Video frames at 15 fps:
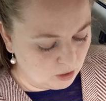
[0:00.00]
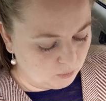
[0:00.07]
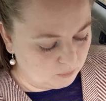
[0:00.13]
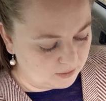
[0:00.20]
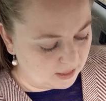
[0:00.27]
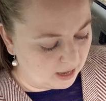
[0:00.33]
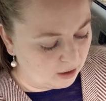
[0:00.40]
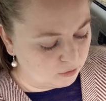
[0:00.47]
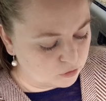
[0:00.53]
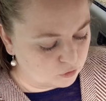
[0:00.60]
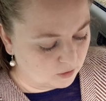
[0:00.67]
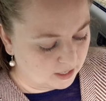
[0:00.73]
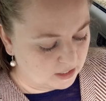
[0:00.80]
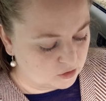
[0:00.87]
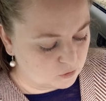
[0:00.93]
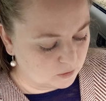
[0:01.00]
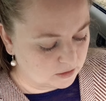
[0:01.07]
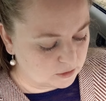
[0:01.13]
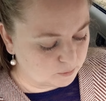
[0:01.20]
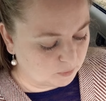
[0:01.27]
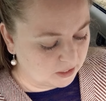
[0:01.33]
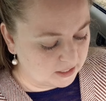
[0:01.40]
without trying to
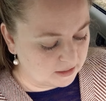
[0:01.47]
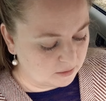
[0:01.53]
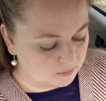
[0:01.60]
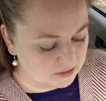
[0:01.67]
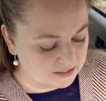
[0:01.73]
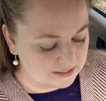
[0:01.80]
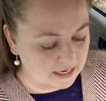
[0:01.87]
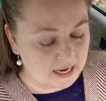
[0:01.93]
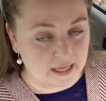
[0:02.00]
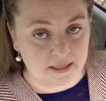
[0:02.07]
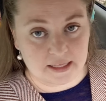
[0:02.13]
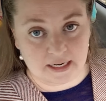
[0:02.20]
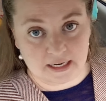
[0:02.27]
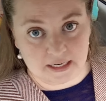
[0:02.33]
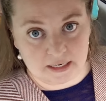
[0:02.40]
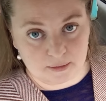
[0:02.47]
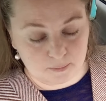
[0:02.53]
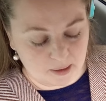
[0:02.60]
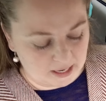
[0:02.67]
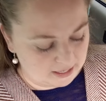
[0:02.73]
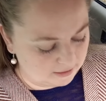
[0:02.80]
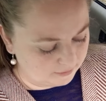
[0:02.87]
explain the mistake that it had
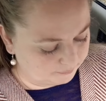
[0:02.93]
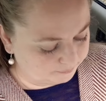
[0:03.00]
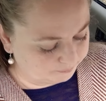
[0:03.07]
made.